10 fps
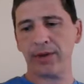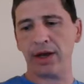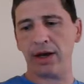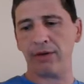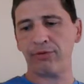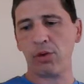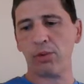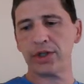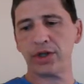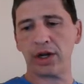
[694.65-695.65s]
4
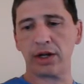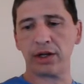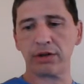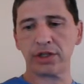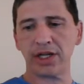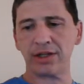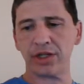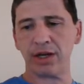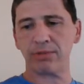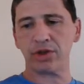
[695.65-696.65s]
wins, you get another 10
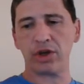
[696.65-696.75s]
gems.